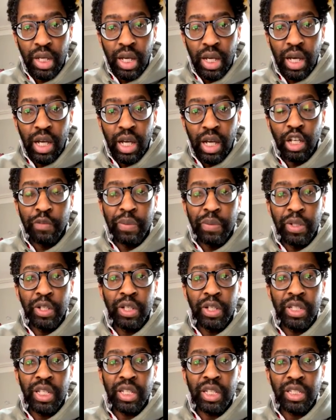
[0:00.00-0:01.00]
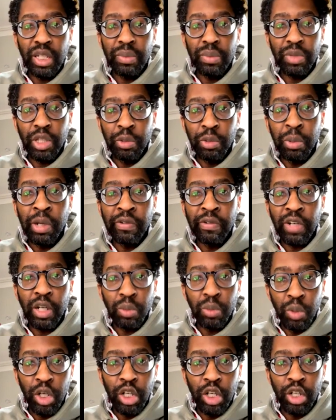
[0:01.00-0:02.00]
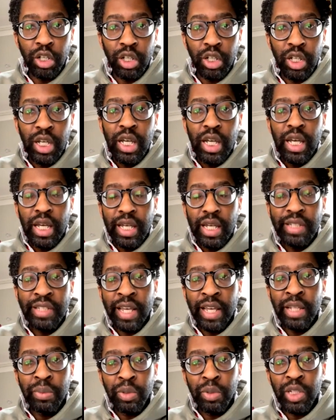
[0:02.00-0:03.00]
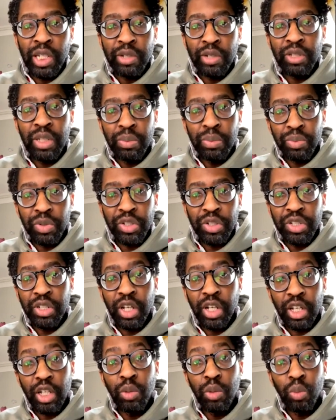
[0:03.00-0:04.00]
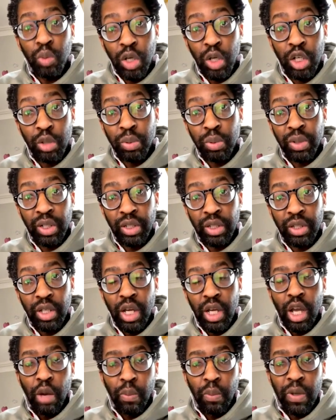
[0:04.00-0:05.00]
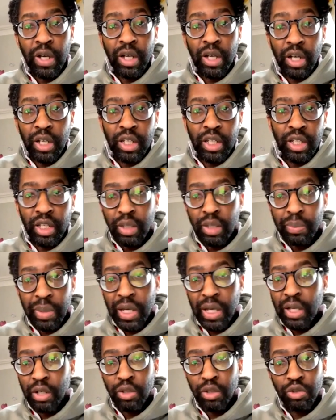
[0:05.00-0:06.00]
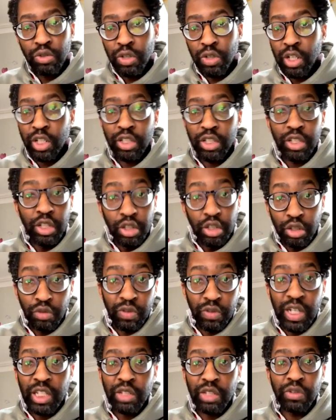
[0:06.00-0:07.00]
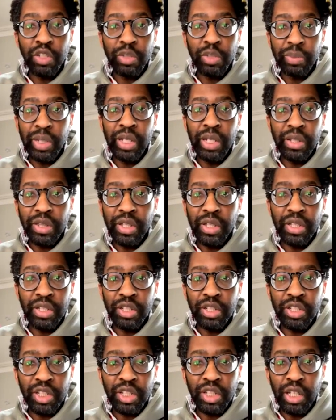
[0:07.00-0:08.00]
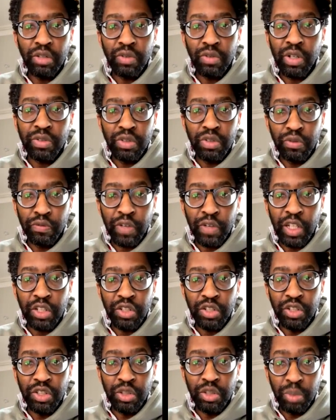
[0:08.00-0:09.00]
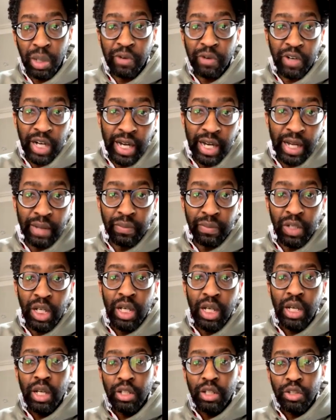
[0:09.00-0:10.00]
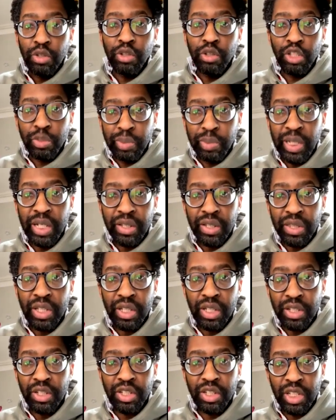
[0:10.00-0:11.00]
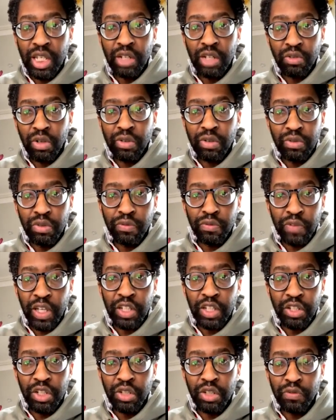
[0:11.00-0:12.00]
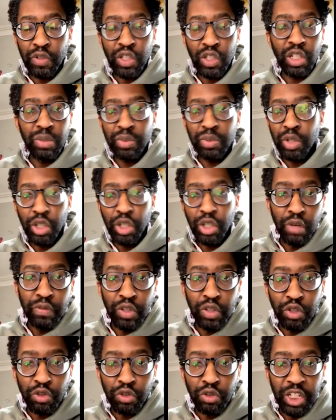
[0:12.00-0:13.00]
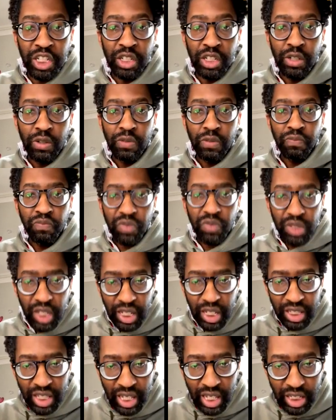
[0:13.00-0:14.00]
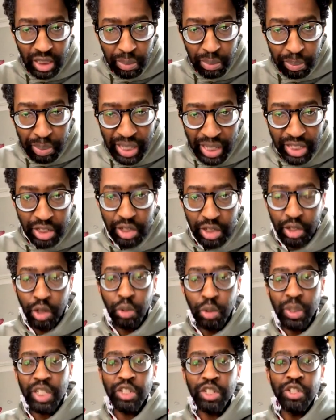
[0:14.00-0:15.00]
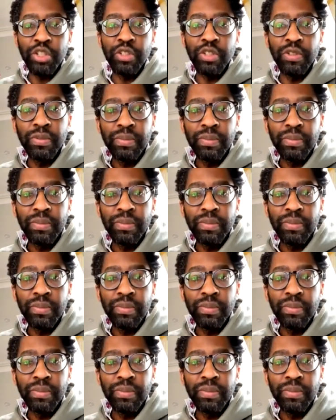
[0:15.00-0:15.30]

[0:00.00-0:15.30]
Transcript: and I've been looking at something where I work, is there anybody else in Britain I can work with where I can compare and contrast the rates of split thickness skin graft infections where I am to split thickness skin graft infections, for example, in Coventry? Then that's a better question.